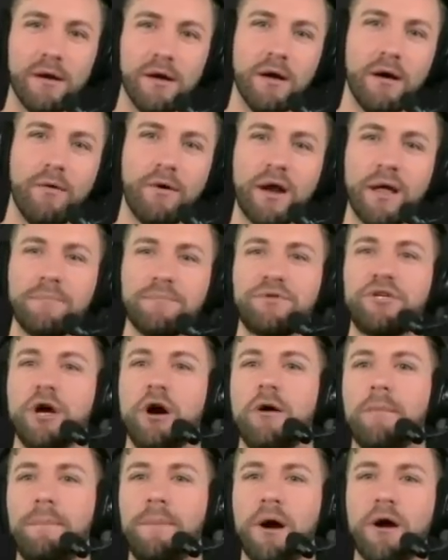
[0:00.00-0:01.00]
What up,
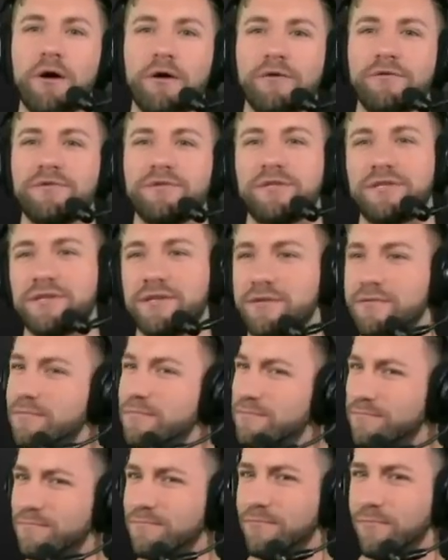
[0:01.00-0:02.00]
Joe Burns?
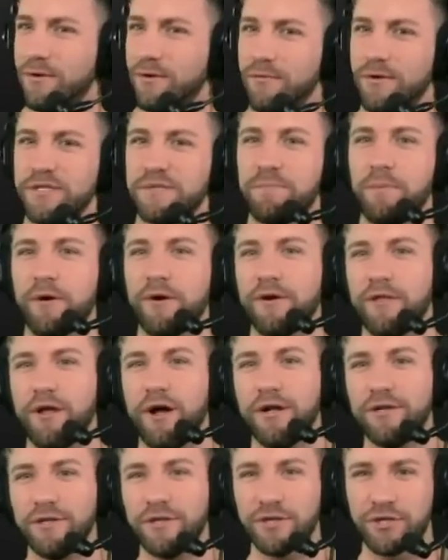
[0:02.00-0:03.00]
What's burning
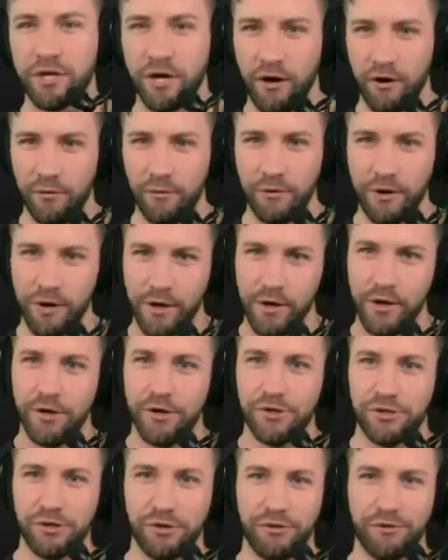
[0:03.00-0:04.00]
on you, Joe?
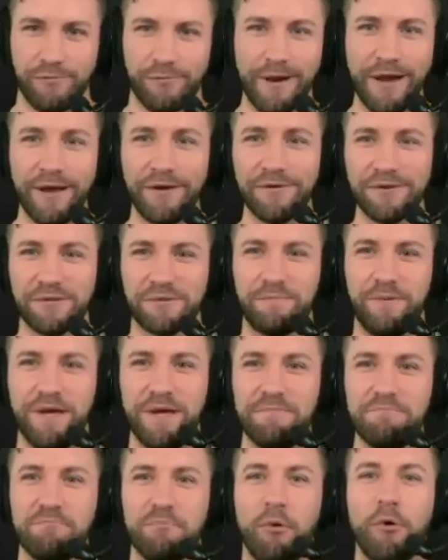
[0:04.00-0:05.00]
Should the Raiders be
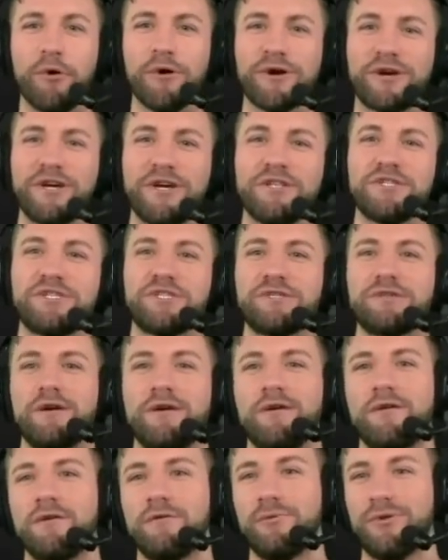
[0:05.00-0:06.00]
more
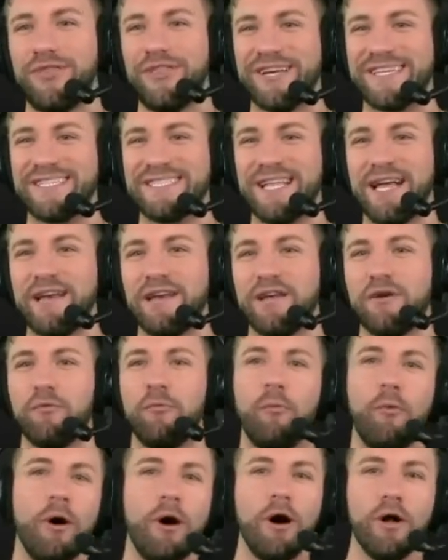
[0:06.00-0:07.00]
concerned with
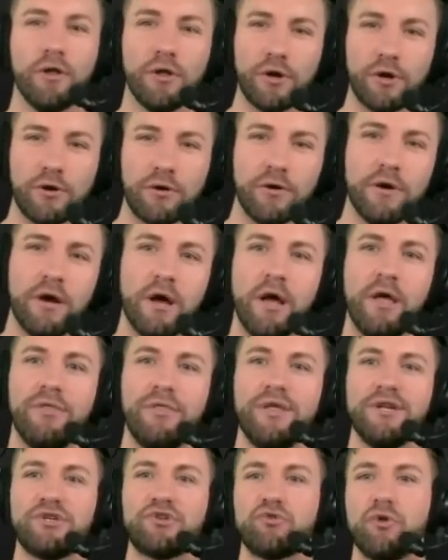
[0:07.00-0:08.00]
extending Waller
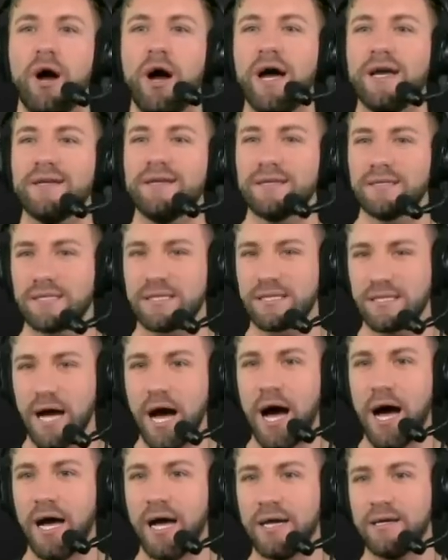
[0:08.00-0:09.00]
than trying to
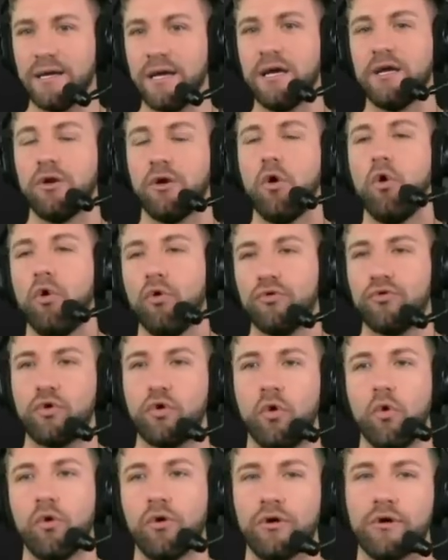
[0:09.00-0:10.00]
sign an old
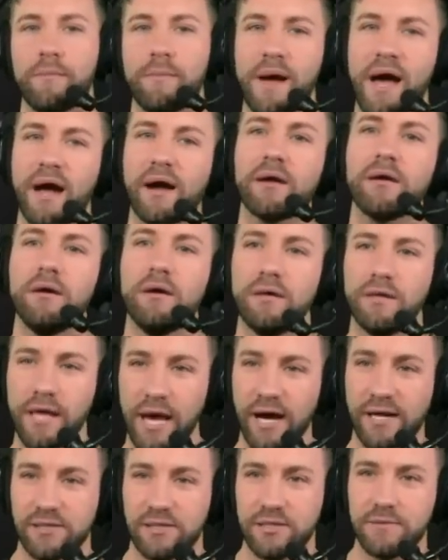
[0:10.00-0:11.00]
cornerback?
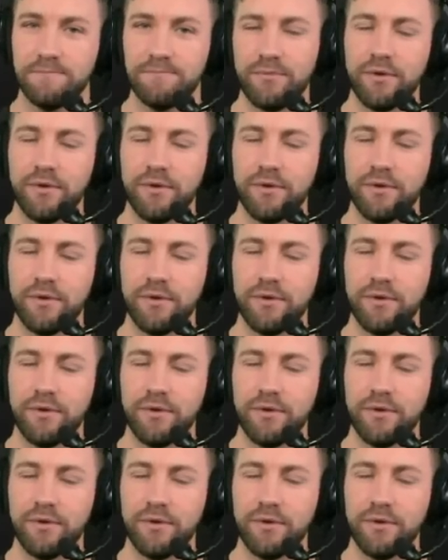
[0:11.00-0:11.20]
Yes.